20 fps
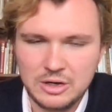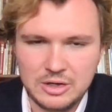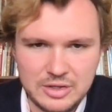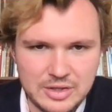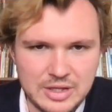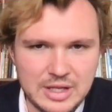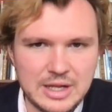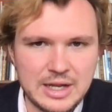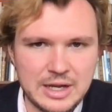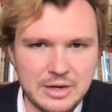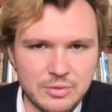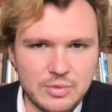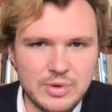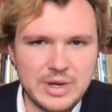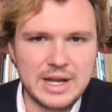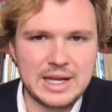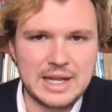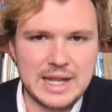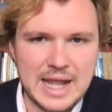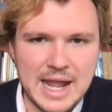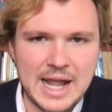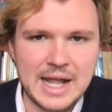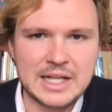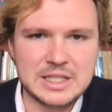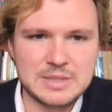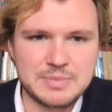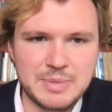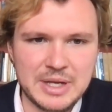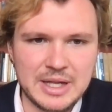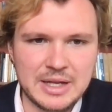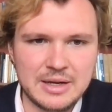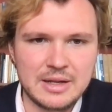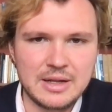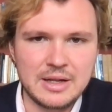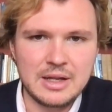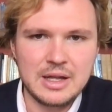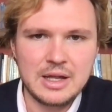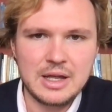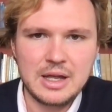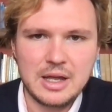that it really has been
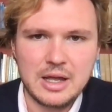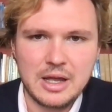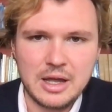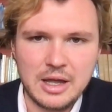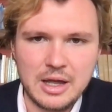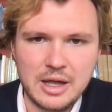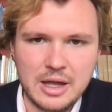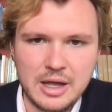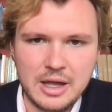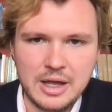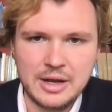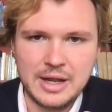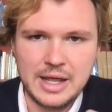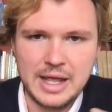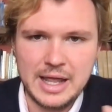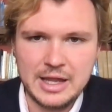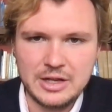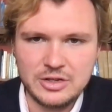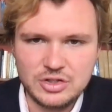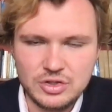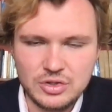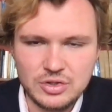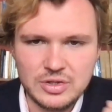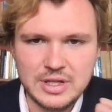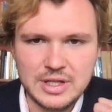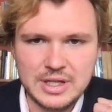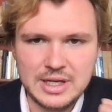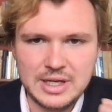an issue